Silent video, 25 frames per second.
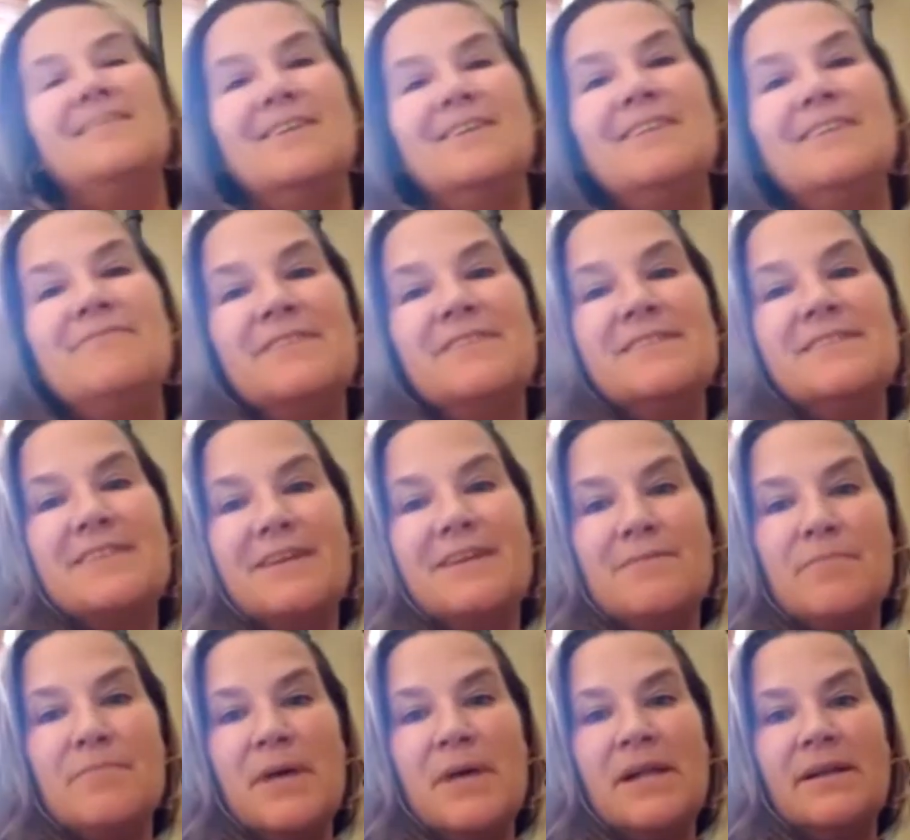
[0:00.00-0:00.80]
If it's a
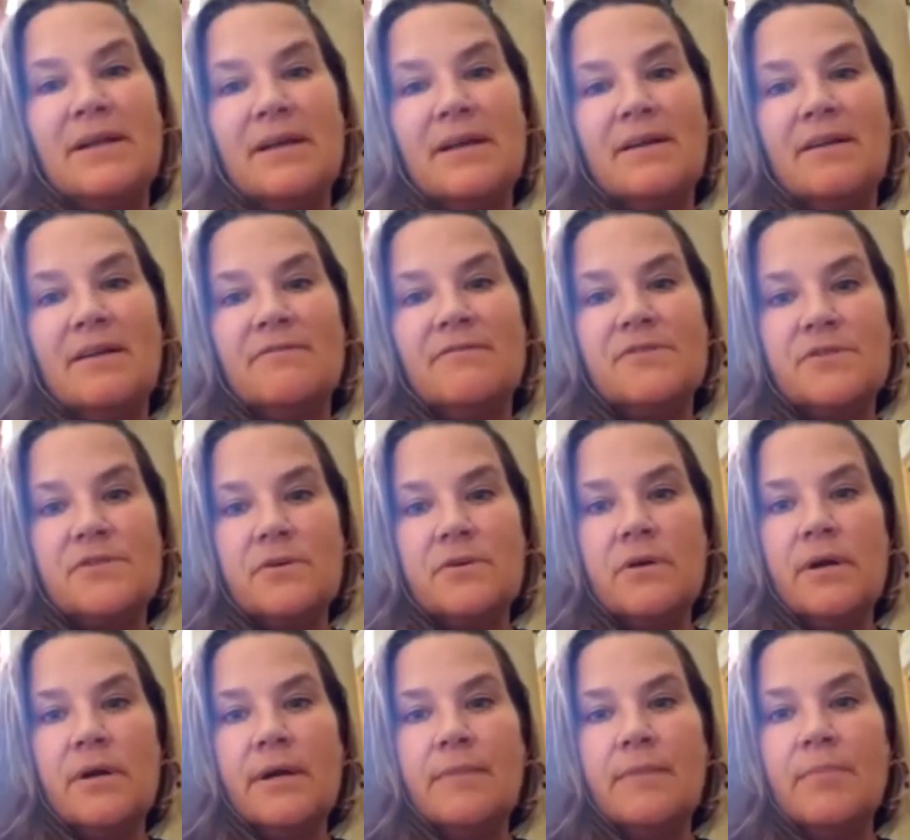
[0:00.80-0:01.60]
compelling enough
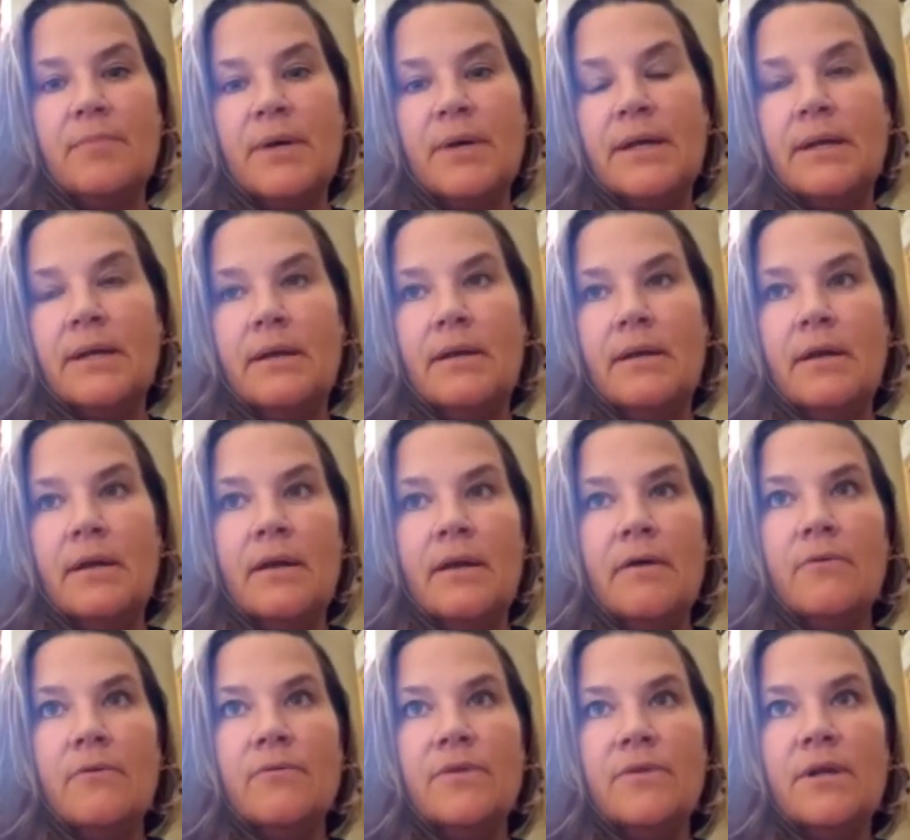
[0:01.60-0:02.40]
story. But,
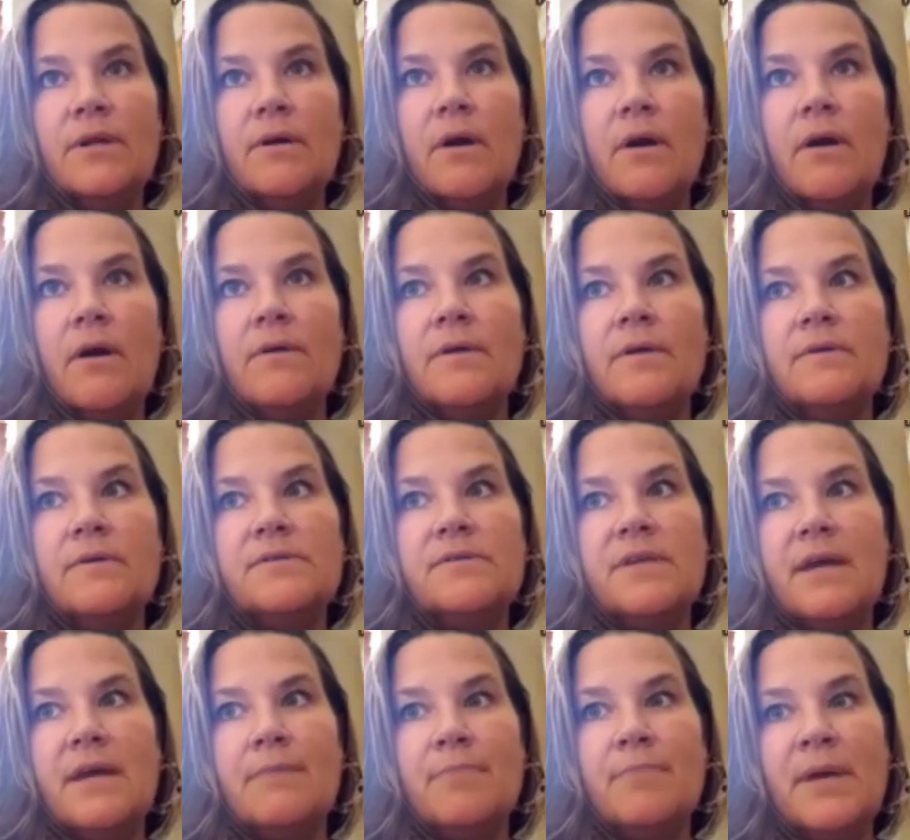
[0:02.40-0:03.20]
there are
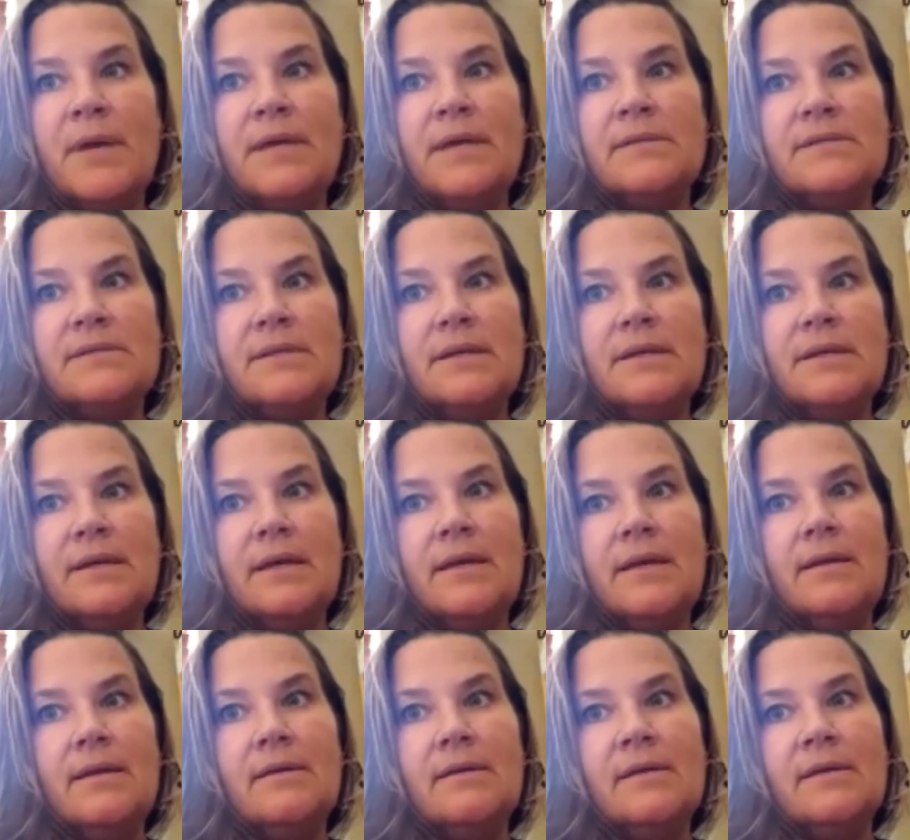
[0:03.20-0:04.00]
those campaigns that
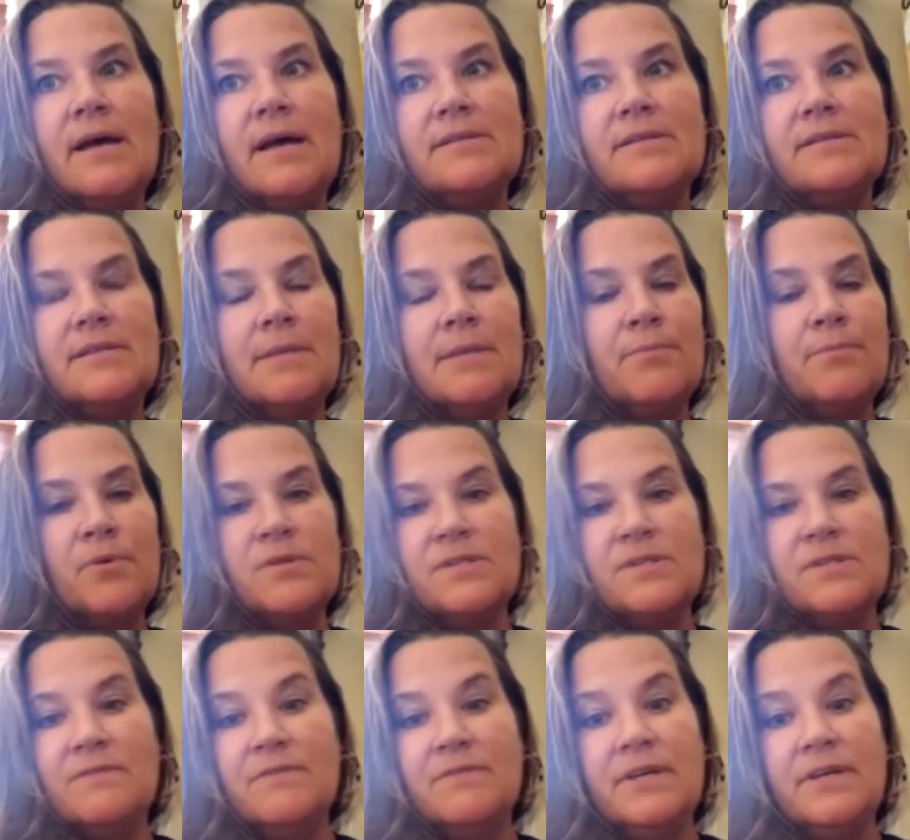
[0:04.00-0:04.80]
can last
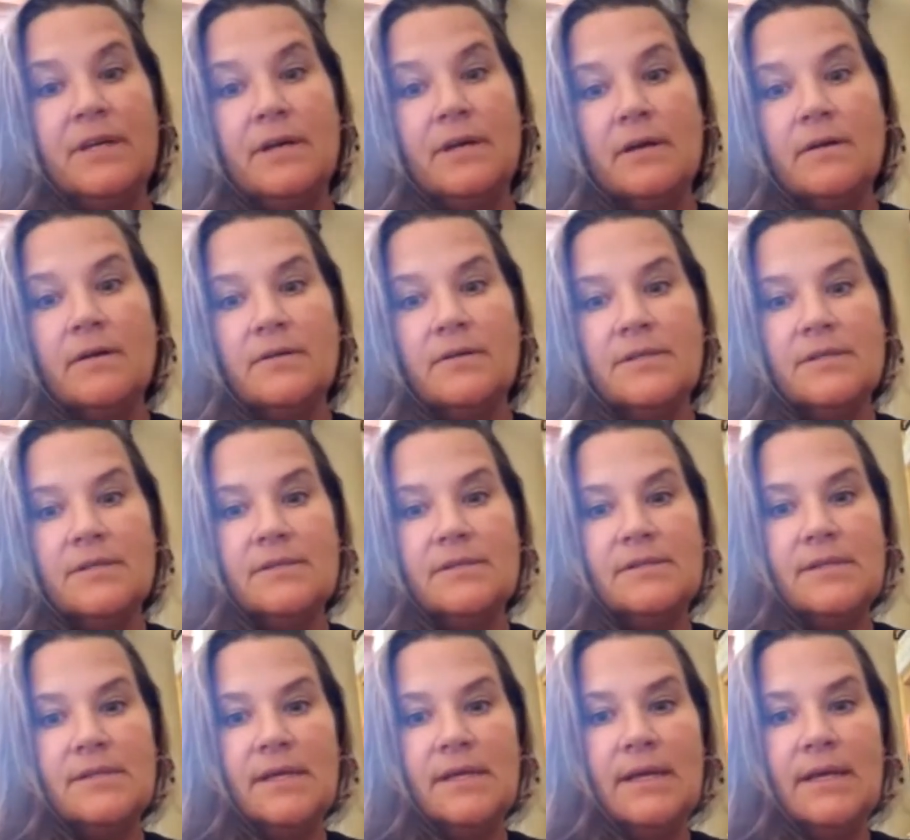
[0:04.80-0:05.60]
upwards of a year to
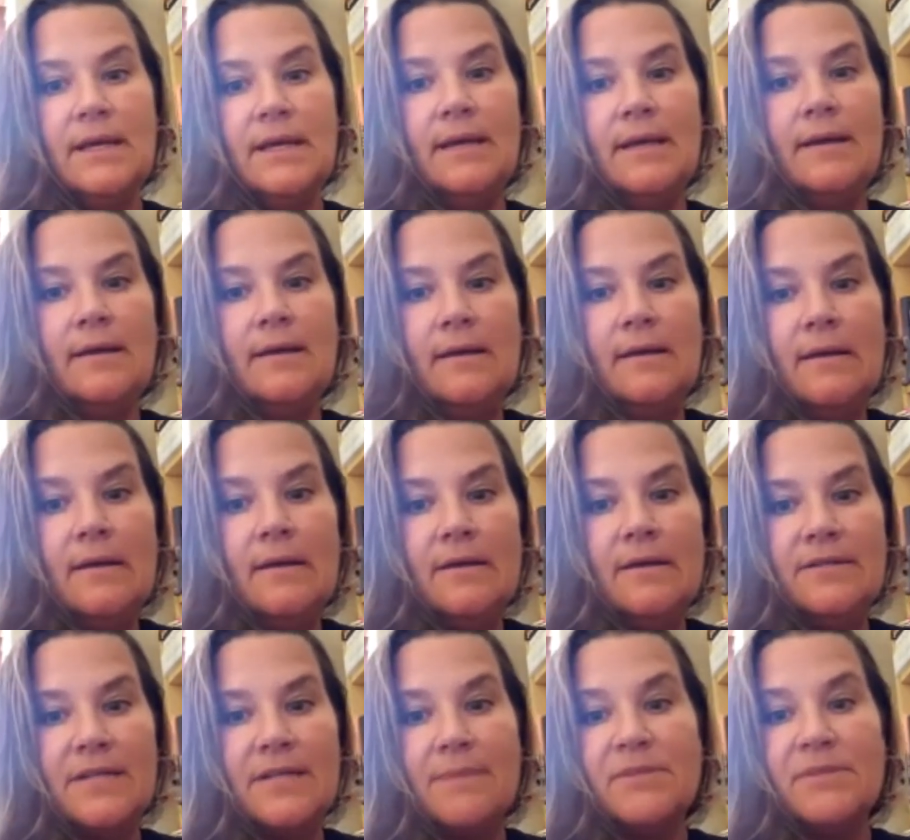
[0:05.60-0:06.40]
see
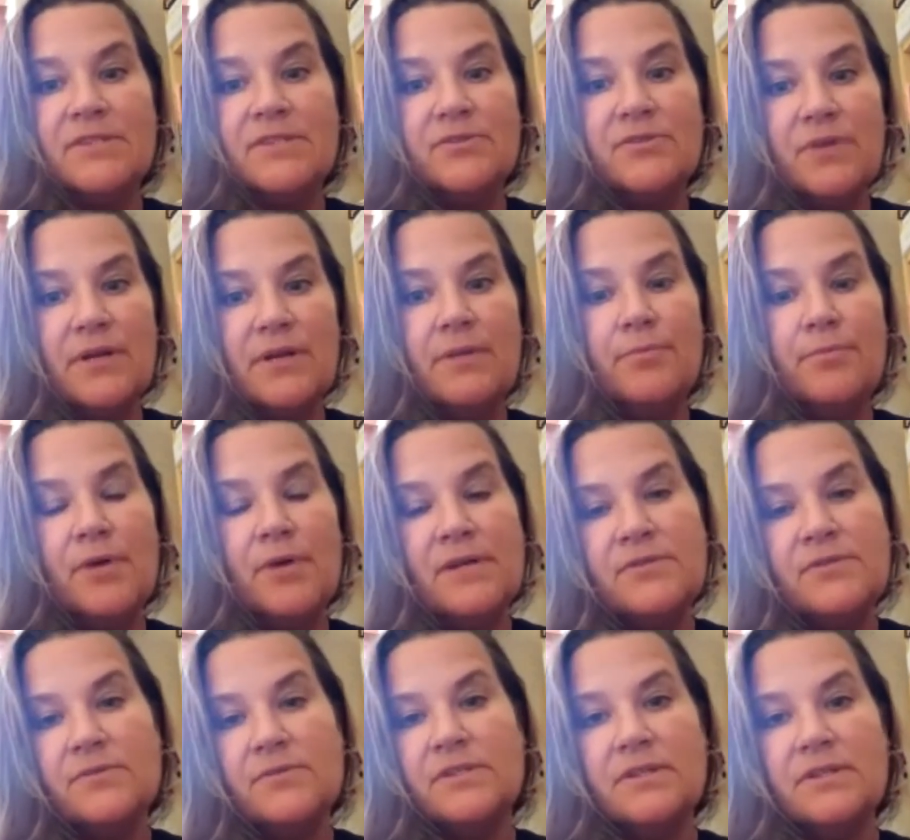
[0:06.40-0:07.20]
demonstrated
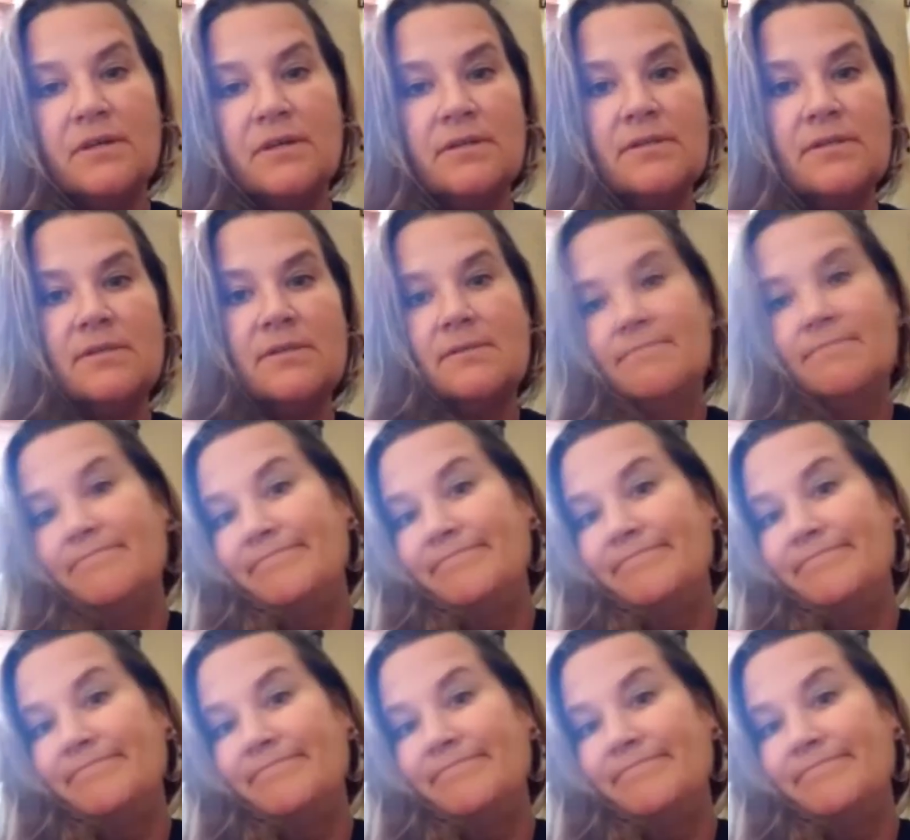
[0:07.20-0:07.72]
press results.